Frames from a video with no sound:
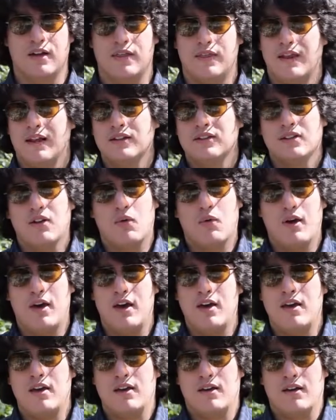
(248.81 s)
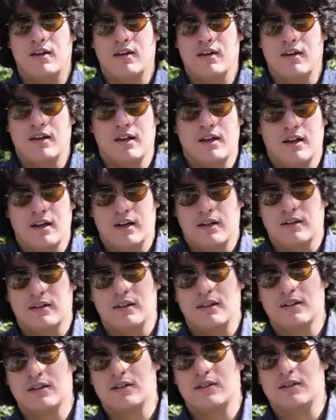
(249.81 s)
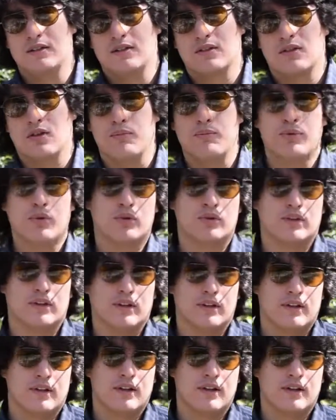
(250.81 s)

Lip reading: That's the way it's computed.